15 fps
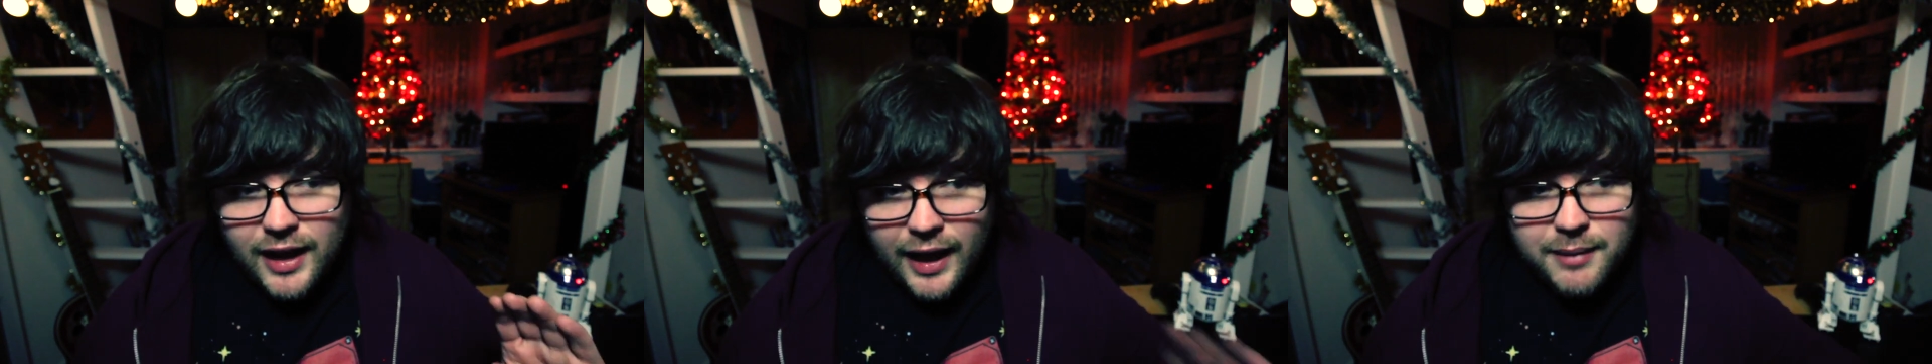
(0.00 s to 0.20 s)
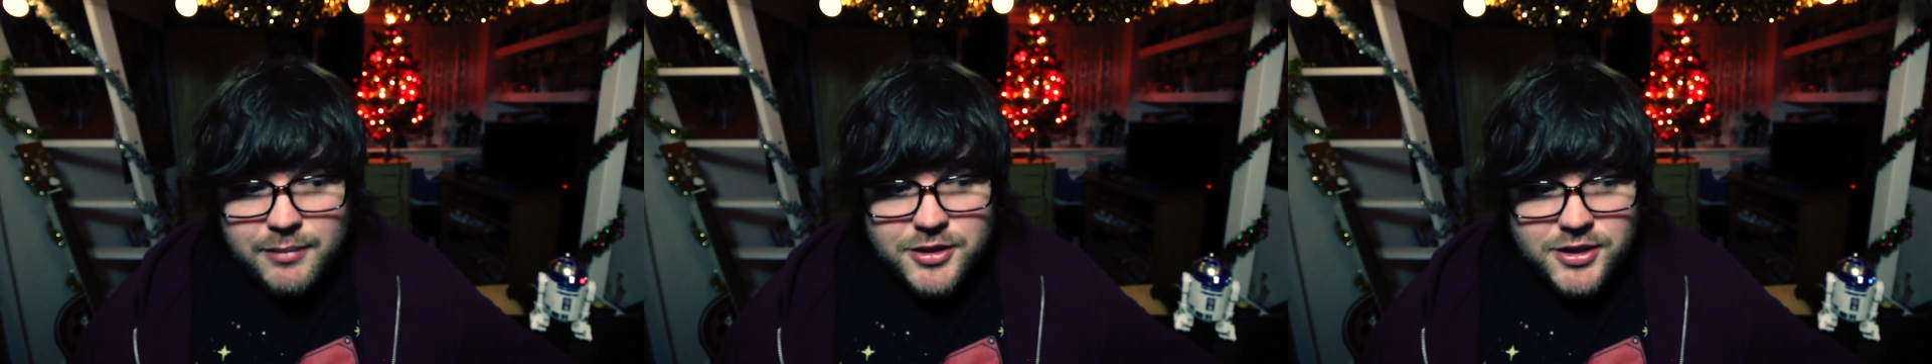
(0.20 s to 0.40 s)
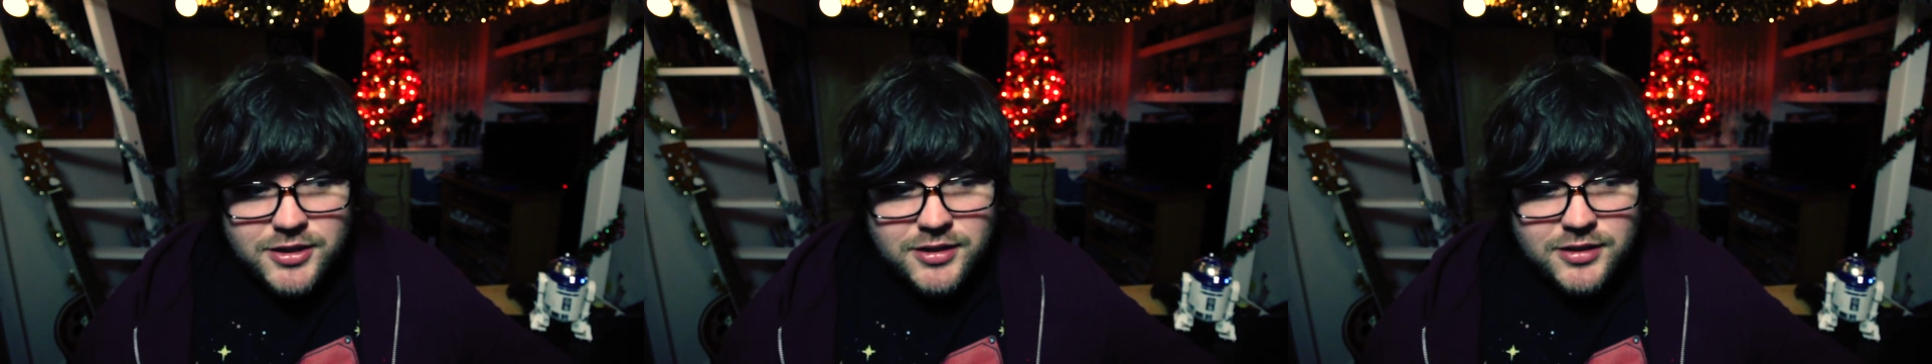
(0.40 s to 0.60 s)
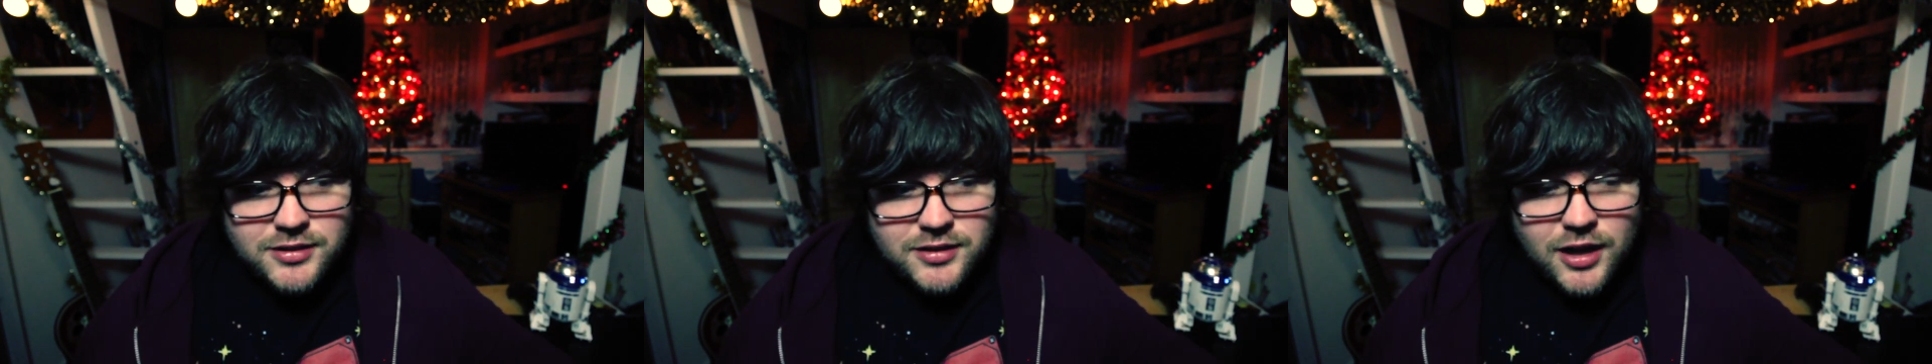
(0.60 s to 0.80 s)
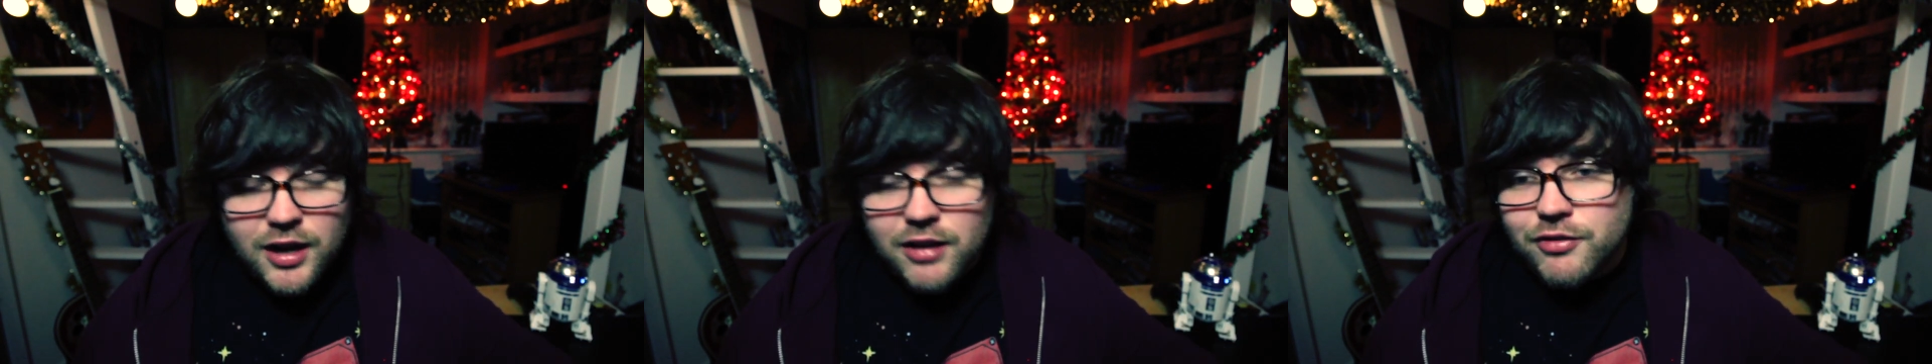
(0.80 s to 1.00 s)

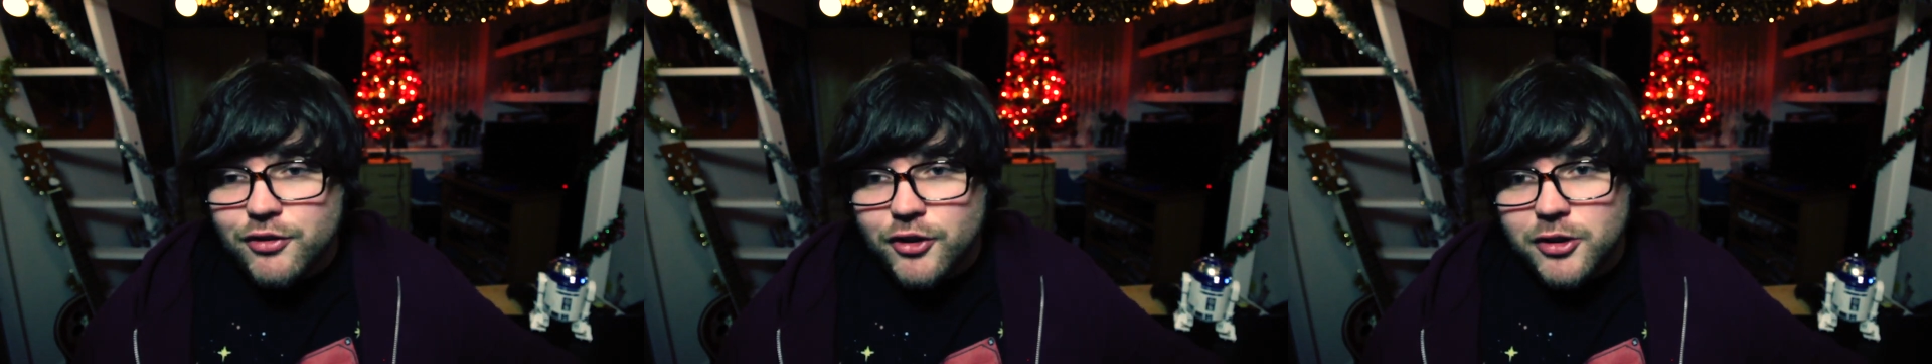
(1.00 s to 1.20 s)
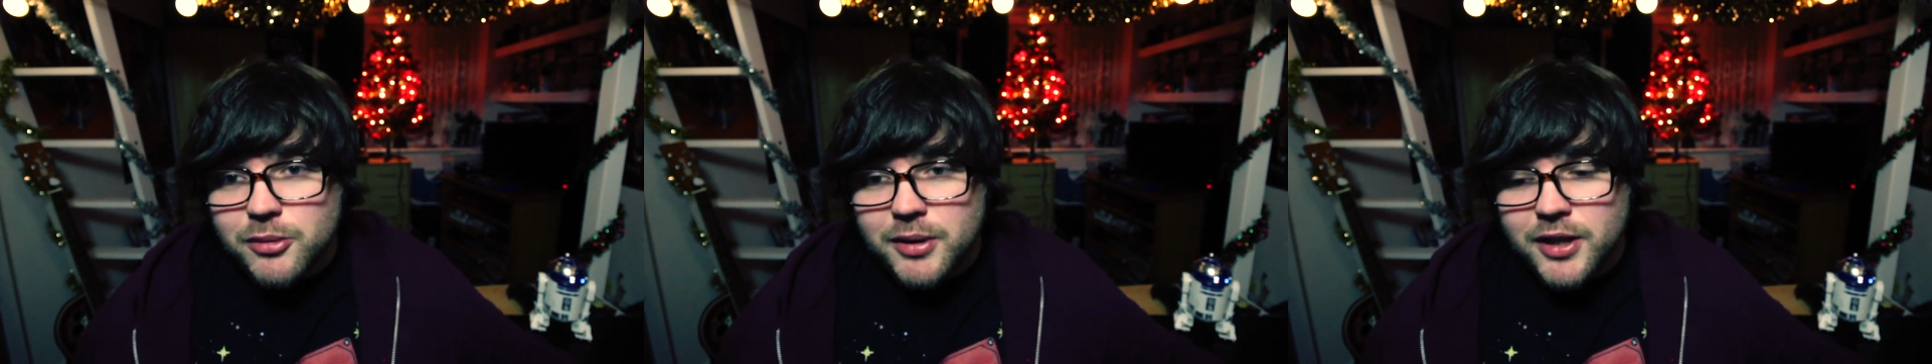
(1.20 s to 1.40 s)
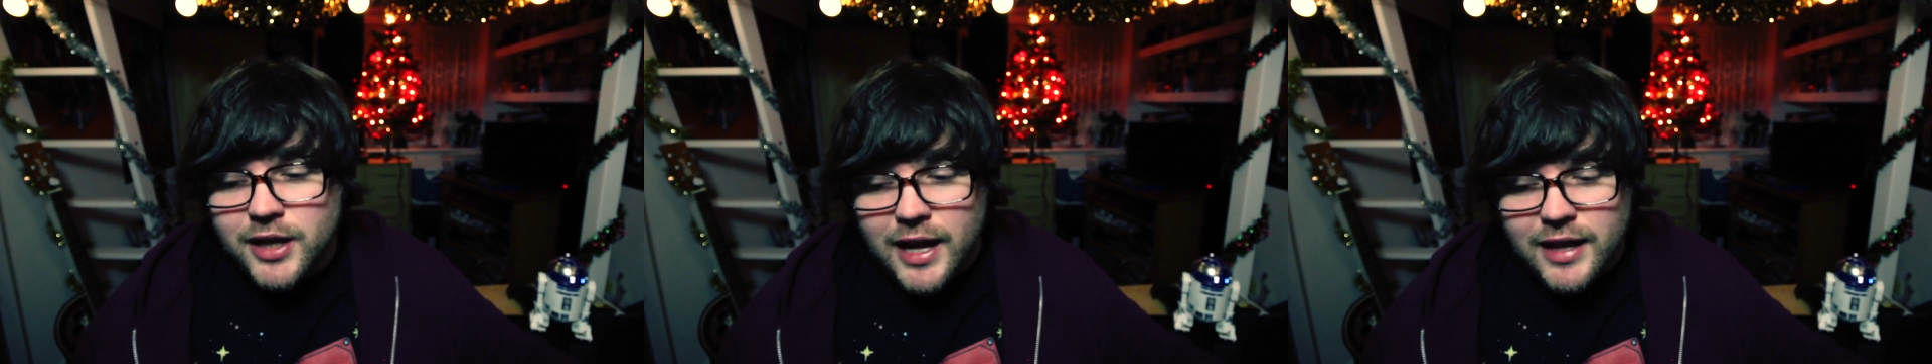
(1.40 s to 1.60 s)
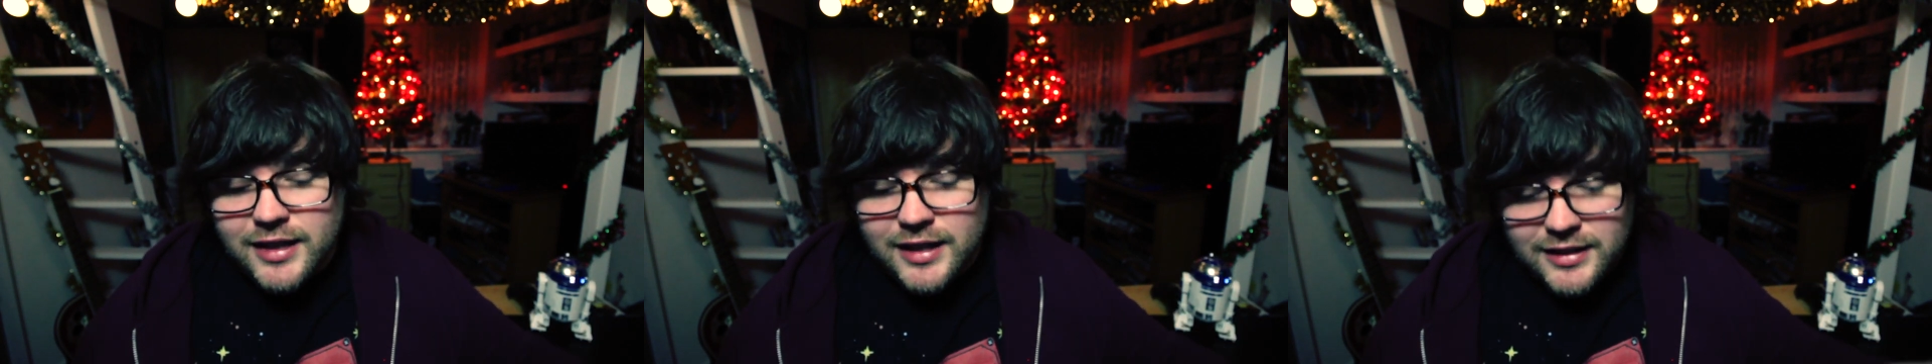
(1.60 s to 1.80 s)
Amazon, can't fault them on that.